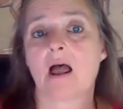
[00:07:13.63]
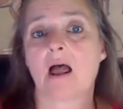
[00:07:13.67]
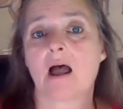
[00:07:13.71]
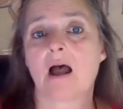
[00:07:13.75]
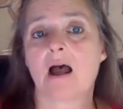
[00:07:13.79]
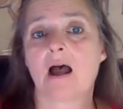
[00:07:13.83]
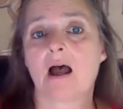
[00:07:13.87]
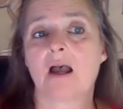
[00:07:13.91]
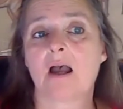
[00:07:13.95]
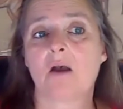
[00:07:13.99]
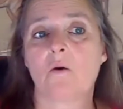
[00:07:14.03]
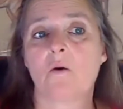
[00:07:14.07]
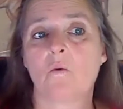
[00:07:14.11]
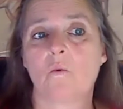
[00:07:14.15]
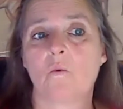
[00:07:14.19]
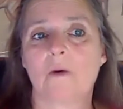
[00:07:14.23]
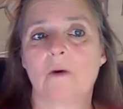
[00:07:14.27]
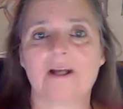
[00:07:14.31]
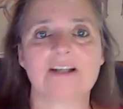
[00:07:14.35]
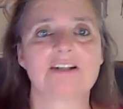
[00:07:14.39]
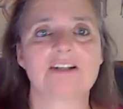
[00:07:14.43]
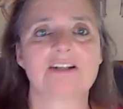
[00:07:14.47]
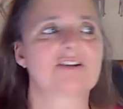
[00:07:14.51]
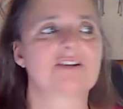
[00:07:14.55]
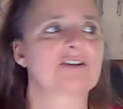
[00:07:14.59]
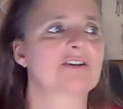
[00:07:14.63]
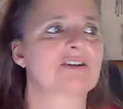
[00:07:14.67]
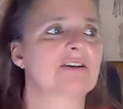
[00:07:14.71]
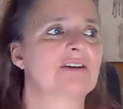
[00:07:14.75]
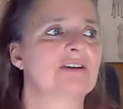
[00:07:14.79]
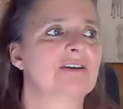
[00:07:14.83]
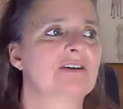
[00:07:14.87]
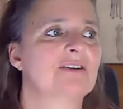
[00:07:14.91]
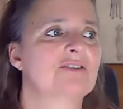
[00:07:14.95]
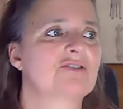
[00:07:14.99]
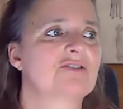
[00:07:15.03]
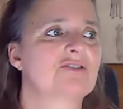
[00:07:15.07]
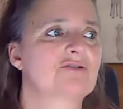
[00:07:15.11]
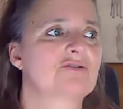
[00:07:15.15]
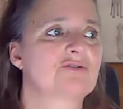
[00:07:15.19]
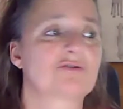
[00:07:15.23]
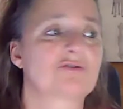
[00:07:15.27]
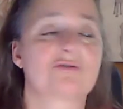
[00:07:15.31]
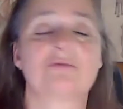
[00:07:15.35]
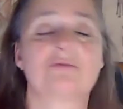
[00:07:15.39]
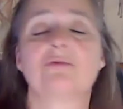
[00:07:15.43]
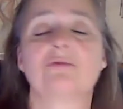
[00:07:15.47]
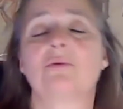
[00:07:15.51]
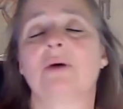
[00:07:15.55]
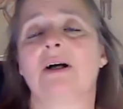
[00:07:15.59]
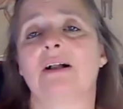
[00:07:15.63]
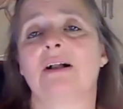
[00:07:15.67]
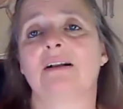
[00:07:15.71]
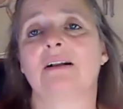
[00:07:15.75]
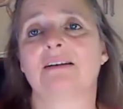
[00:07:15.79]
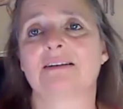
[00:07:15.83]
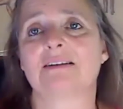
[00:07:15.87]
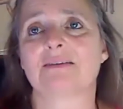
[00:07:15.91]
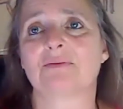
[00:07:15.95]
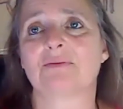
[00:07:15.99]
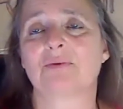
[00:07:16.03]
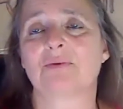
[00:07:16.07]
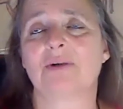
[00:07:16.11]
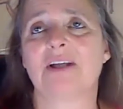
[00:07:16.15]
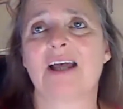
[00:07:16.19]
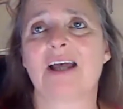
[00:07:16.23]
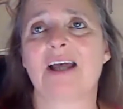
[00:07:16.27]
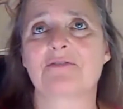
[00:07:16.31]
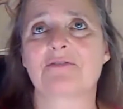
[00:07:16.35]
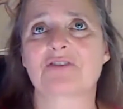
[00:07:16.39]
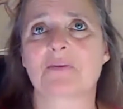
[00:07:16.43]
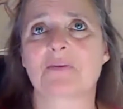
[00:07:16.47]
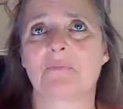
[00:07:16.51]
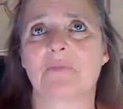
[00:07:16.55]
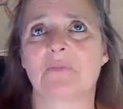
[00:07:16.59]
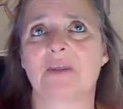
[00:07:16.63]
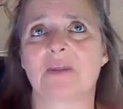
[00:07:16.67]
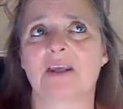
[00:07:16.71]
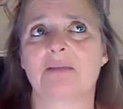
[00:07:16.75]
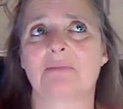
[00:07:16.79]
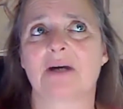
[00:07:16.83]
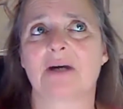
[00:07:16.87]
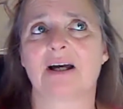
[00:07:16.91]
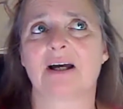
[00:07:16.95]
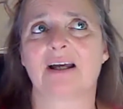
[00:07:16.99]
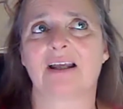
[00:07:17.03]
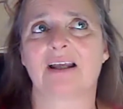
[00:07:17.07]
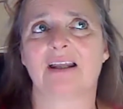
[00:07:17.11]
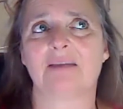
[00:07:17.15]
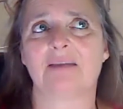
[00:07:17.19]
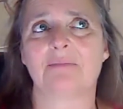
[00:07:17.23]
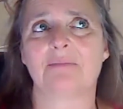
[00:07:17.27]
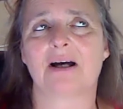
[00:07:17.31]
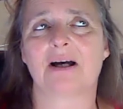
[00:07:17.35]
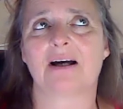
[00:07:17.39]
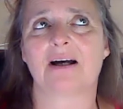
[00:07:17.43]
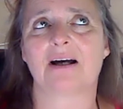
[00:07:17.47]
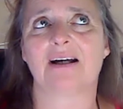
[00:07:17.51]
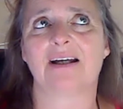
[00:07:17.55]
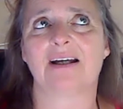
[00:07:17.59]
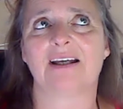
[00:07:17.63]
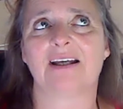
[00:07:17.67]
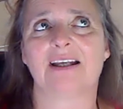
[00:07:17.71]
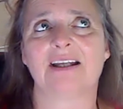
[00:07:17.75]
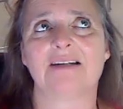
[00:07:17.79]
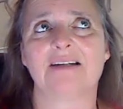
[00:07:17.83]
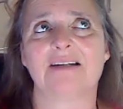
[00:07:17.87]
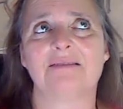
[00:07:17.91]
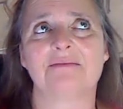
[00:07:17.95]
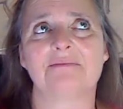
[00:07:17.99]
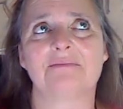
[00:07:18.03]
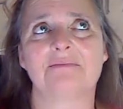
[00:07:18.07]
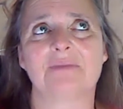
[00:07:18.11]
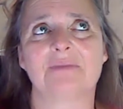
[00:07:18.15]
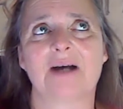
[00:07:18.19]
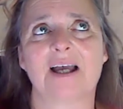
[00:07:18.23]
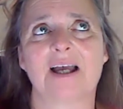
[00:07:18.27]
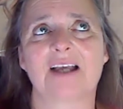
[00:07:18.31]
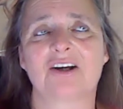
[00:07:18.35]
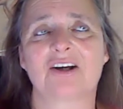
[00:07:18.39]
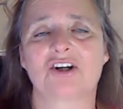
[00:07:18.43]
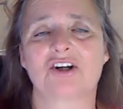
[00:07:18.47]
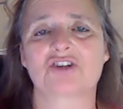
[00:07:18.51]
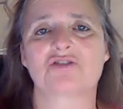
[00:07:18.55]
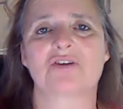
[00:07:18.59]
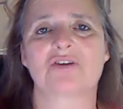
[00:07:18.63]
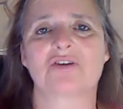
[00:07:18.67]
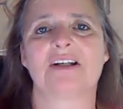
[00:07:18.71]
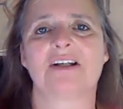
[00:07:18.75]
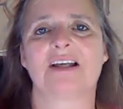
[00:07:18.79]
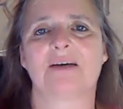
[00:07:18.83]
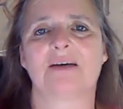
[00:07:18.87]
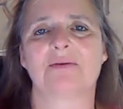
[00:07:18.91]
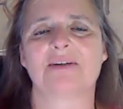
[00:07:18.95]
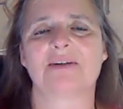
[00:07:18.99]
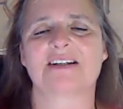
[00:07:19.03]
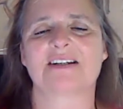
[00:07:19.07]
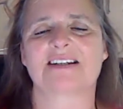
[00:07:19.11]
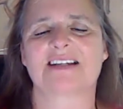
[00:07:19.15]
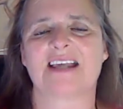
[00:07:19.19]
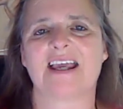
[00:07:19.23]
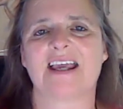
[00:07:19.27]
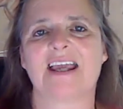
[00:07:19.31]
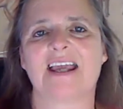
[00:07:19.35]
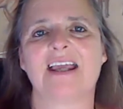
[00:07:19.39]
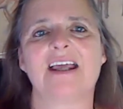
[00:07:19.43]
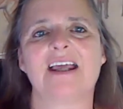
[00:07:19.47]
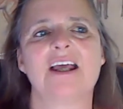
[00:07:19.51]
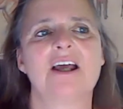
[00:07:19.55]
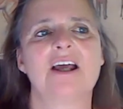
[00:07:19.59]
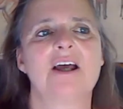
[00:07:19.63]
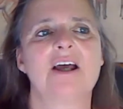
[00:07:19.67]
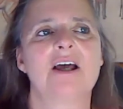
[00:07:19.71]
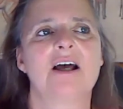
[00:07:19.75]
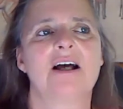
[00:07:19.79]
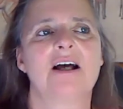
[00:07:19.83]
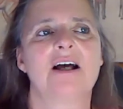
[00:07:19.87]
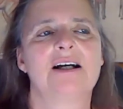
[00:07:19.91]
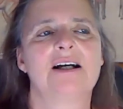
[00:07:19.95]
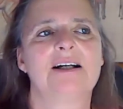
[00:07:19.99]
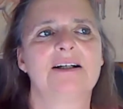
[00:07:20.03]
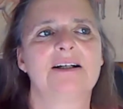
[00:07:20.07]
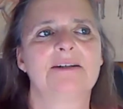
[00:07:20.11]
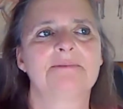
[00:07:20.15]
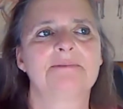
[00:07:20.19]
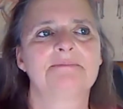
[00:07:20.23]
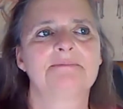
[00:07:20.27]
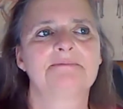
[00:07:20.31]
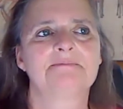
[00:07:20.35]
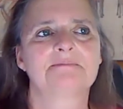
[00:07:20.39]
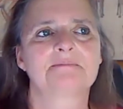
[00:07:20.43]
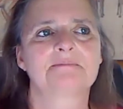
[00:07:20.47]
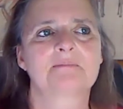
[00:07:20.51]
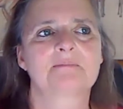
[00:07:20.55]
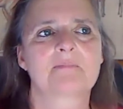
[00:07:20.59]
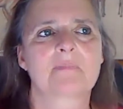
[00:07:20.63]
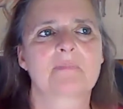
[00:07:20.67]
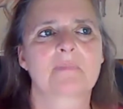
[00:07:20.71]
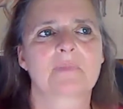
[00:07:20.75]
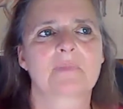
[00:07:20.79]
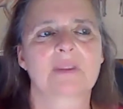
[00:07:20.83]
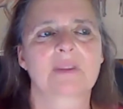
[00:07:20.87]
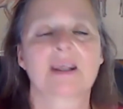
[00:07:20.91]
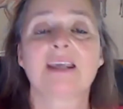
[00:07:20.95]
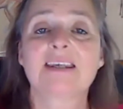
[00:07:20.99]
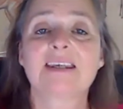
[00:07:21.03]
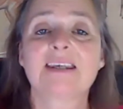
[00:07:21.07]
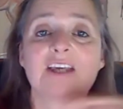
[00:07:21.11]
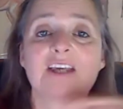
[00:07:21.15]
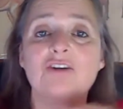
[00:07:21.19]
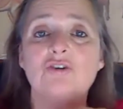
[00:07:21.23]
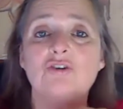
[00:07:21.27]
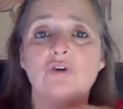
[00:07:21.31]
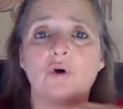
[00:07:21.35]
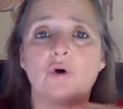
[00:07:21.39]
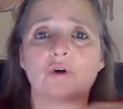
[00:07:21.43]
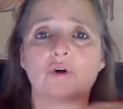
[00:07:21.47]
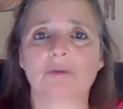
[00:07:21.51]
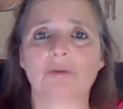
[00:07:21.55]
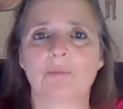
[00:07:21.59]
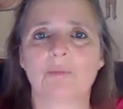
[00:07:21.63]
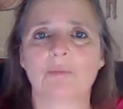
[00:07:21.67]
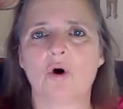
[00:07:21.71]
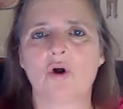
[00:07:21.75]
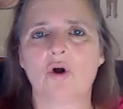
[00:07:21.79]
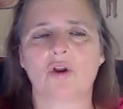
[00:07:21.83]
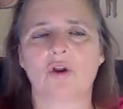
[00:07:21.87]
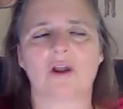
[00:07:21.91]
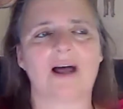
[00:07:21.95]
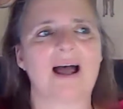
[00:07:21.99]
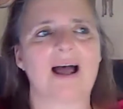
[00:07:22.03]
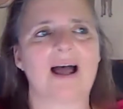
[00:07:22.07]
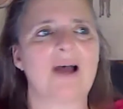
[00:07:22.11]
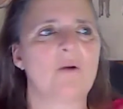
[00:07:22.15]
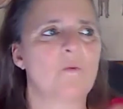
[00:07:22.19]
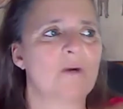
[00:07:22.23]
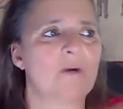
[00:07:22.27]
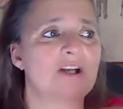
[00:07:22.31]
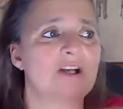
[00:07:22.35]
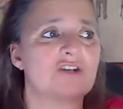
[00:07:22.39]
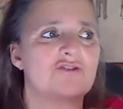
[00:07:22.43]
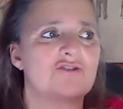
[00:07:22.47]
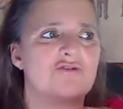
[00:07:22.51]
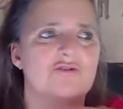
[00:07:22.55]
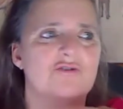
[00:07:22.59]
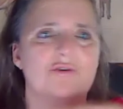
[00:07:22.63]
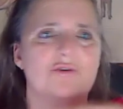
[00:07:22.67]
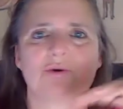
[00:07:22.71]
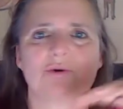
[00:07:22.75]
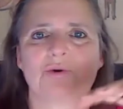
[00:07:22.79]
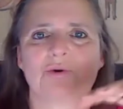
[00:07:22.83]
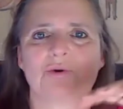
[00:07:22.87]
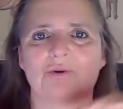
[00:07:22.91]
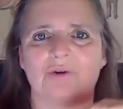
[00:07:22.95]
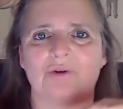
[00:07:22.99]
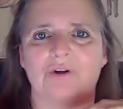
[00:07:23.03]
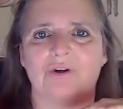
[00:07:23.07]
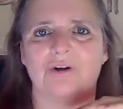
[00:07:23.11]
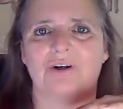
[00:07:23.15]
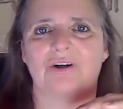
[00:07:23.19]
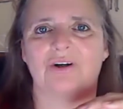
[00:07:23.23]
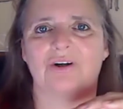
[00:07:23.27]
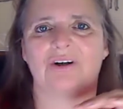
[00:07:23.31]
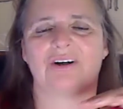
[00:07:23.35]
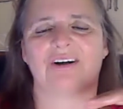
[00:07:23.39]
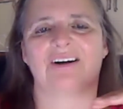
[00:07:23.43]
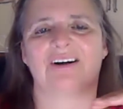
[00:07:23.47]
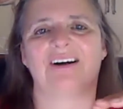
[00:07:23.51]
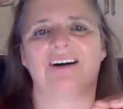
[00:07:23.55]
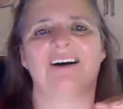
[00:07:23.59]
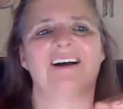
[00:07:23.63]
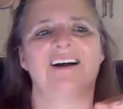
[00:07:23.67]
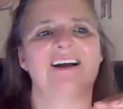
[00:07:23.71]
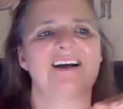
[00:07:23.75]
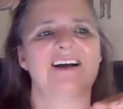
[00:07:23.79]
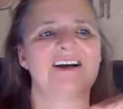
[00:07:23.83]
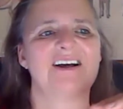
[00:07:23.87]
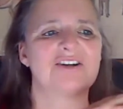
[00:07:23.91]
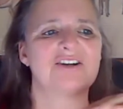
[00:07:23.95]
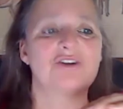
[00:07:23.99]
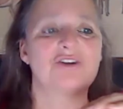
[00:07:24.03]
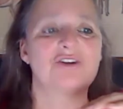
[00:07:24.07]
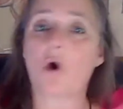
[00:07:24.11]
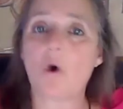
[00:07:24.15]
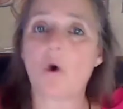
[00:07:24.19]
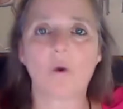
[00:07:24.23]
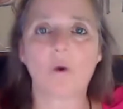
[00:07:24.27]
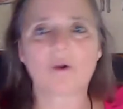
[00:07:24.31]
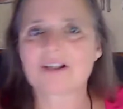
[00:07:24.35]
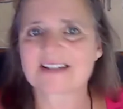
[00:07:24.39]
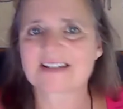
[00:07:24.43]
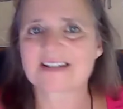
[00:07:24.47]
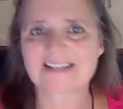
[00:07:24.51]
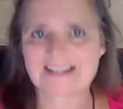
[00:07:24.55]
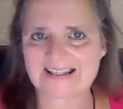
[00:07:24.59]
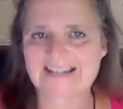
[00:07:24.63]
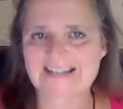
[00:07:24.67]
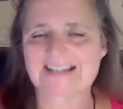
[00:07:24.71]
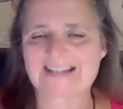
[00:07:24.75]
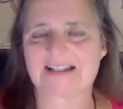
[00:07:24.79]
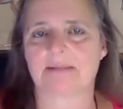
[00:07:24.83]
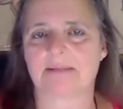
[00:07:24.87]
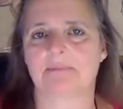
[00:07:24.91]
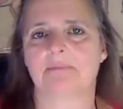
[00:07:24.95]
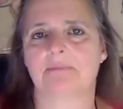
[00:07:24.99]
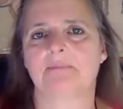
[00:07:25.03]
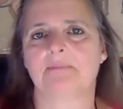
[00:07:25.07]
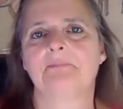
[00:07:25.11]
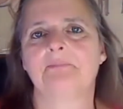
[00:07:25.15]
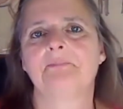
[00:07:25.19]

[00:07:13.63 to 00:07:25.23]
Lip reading: I went, well, we have something in my country that we say, "Ik ging door de molen." I went through the whole system.